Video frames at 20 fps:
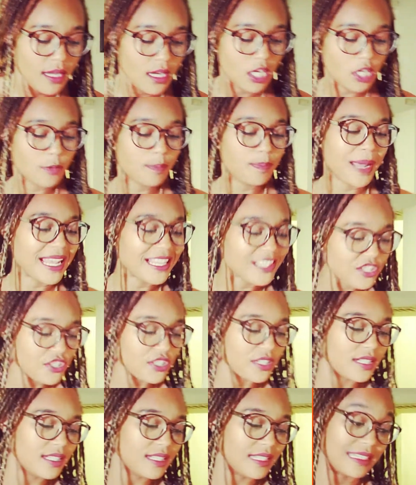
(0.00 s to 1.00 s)
Her
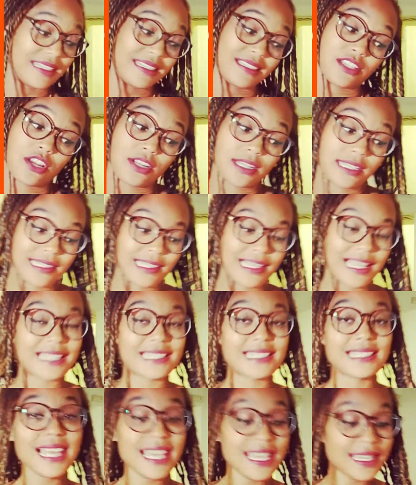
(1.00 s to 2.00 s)
pension is on its
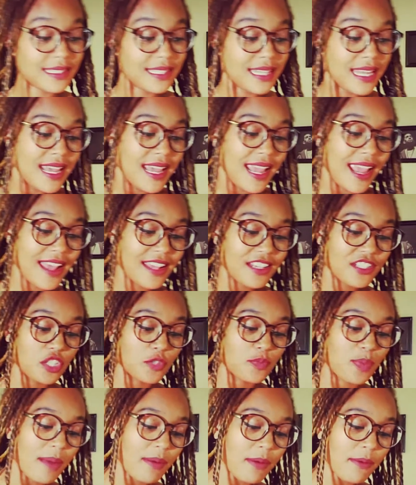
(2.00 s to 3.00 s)
last legs, and
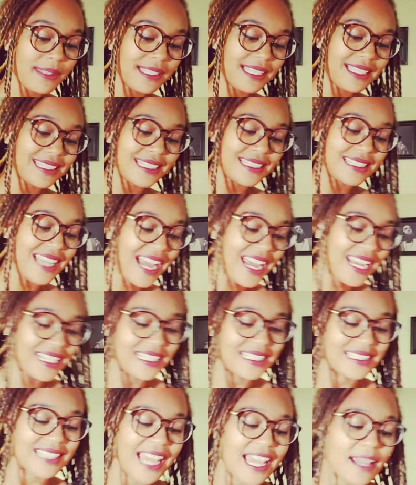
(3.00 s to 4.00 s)
she's probably gonna die in
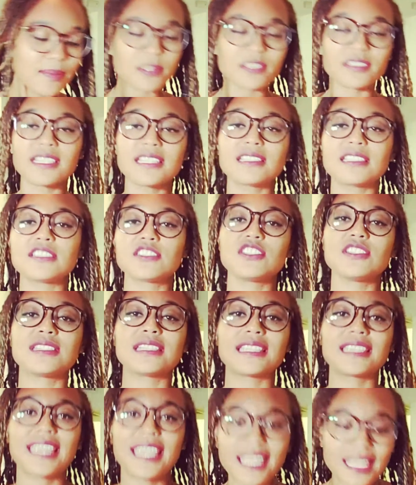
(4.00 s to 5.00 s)
a diaper thinking she's
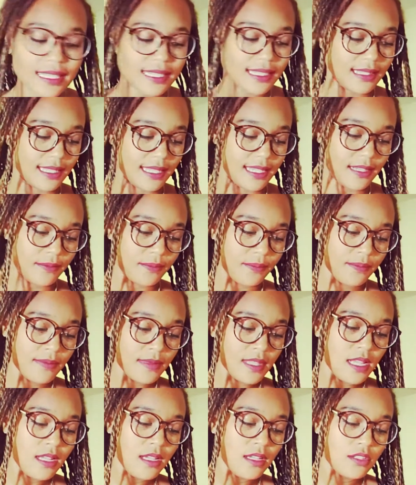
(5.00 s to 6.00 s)
in Candyland.
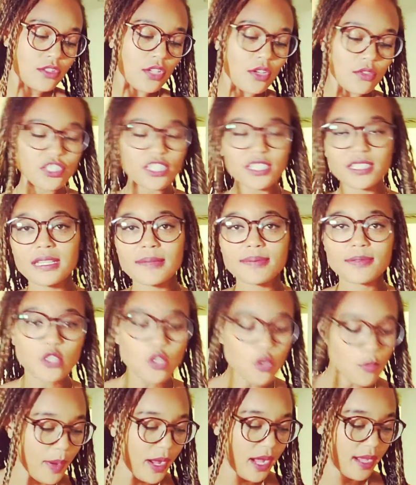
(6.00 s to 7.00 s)
So she snips
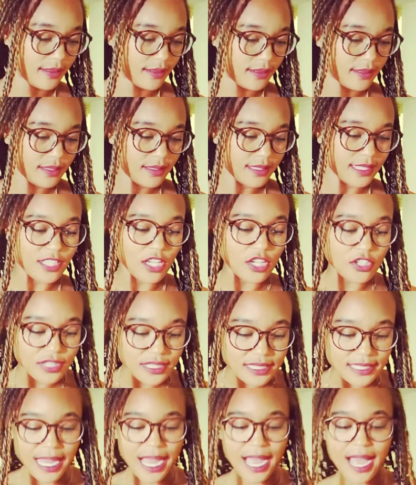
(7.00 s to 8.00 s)
coupons. That's all
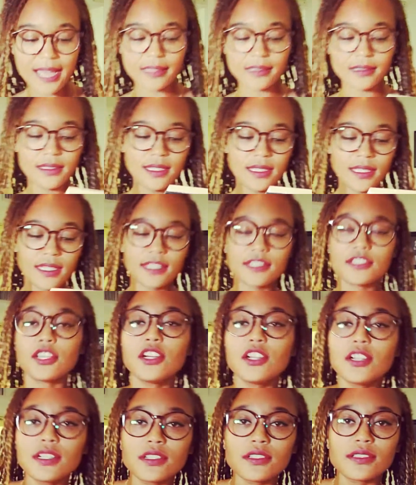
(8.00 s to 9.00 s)
she's got. It's
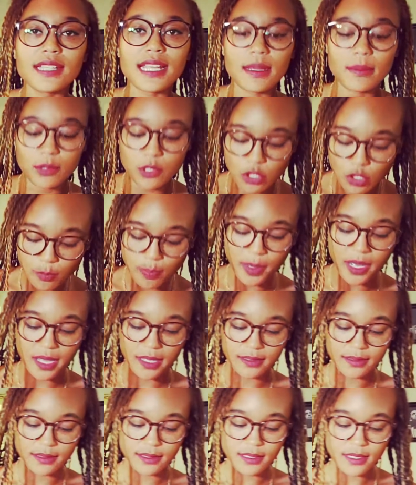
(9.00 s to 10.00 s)
her and her damn
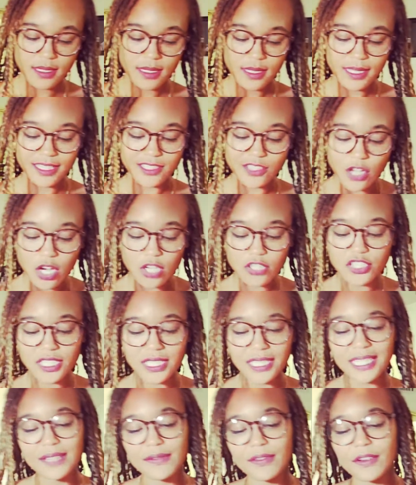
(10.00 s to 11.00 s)
coupons. It's all she
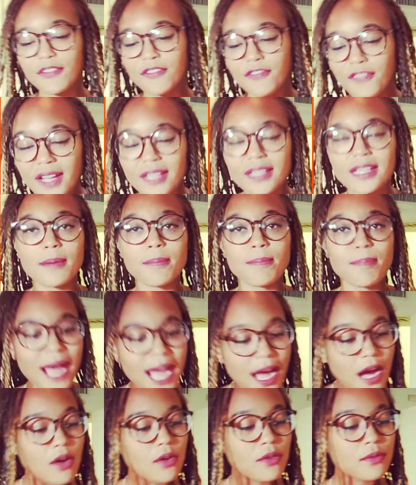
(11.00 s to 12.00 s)
can give a fuck
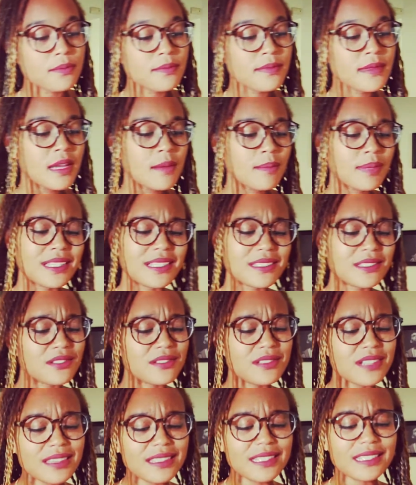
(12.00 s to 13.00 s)
about because
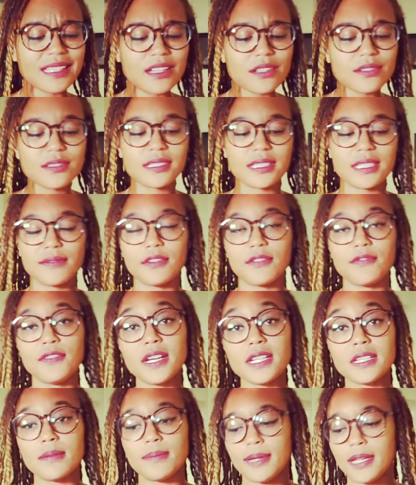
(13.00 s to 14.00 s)
there's nothing else to give a
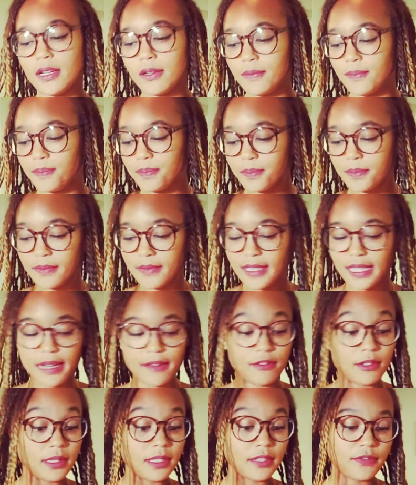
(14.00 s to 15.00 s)
fuck about. And I
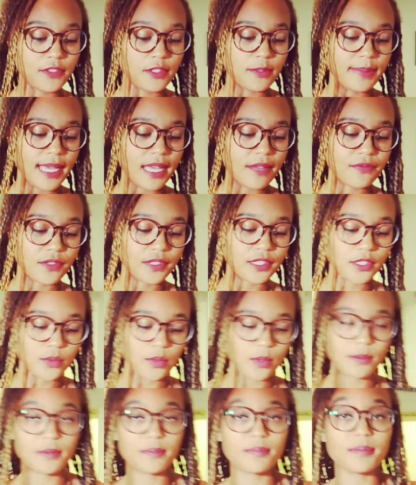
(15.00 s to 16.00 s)
really feel bad for this
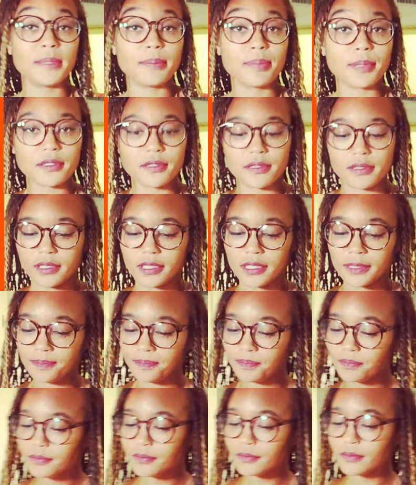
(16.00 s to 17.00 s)
woman, me personally.
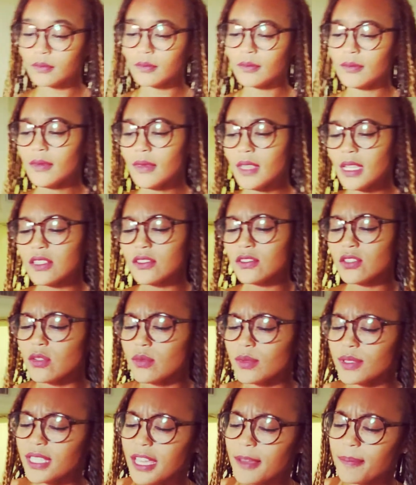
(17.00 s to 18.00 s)
And
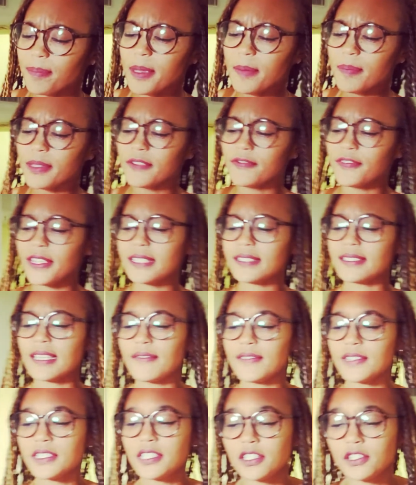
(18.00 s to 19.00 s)
so when that pimply-faced
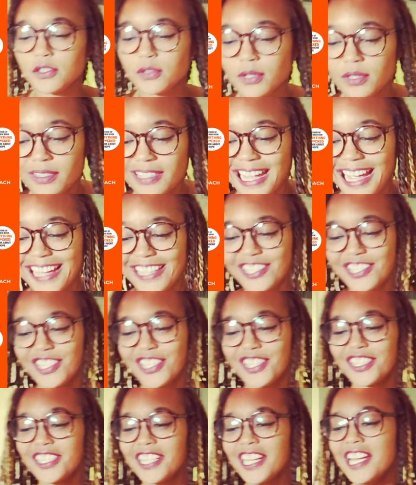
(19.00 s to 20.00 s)
17-year-old
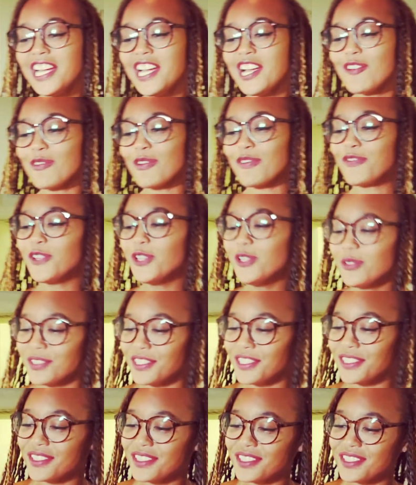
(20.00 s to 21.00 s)
cashier
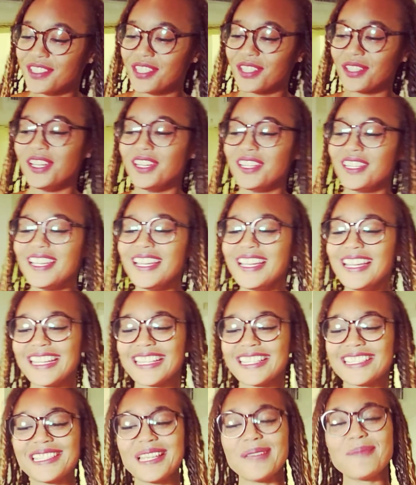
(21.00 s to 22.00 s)
refuses to
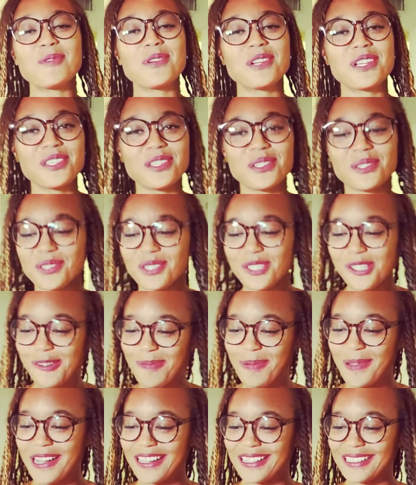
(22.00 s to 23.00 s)
accept one of those
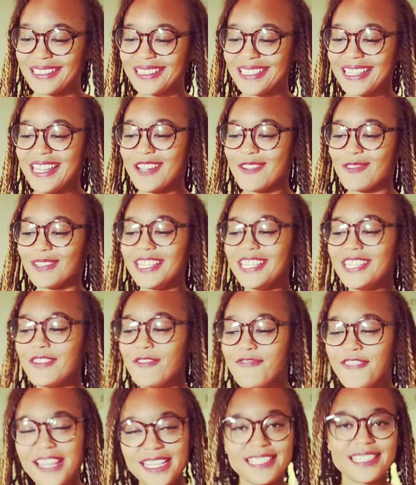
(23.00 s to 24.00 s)
coupons, when he
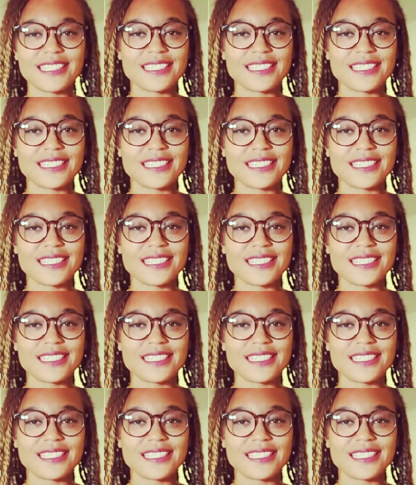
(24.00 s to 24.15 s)
defends